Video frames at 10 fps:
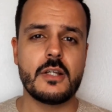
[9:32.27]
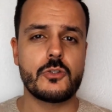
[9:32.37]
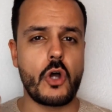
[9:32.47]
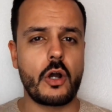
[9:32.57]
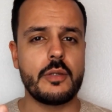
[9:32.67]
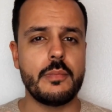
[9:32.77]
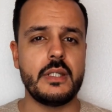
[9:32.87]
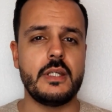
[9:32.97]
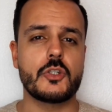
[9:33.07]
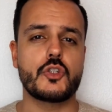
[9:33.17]
Tonka bean
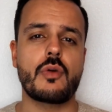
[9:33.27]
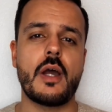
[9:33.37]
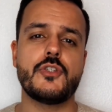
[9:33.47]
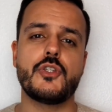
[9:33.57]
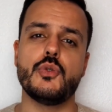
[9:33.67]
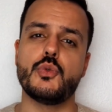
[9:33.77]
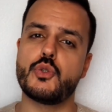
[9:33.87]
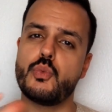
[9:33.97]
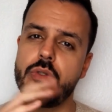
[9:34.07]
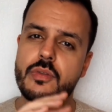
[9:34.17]
here tries to
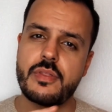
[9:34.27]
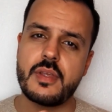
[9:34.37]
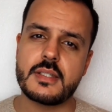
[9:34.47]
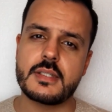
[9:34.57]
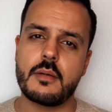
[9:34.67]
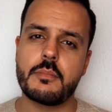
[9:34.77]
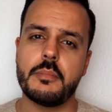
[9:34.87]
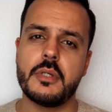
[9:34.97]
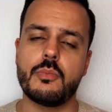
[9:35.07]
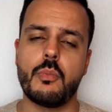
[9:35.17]
sweeten things up a
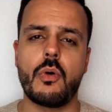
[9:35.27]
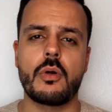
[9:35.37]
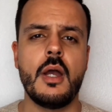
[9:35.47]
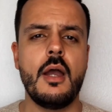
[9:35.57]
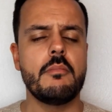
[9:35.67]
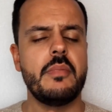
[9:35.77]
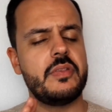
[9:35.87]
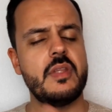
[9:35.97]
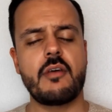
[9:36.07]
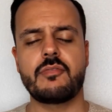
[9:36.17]
bit more, but
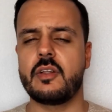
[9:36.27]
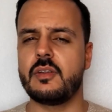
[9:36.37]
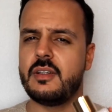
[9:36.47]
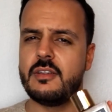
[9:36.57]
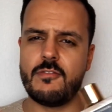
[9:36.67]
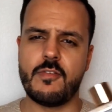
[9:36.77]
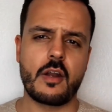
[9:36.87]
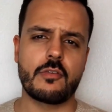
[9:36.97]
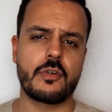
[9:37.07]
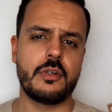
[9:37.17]
definitely the
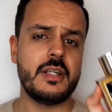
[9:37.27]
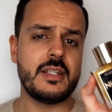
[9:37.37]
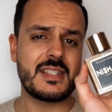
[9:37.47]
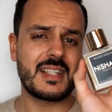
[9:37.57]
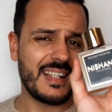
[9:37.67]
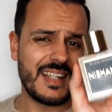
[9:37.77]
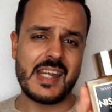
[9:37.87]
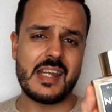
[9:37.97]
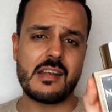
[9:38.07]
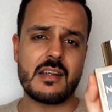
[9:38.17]
Vetiver, it's
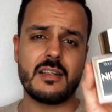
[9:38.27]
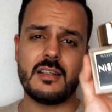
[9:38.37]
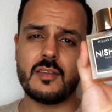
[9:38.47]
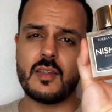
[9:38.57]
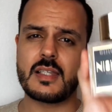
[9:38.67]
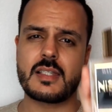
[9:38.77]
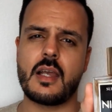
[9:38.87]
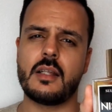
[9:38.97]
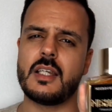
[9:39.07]
king in this scent.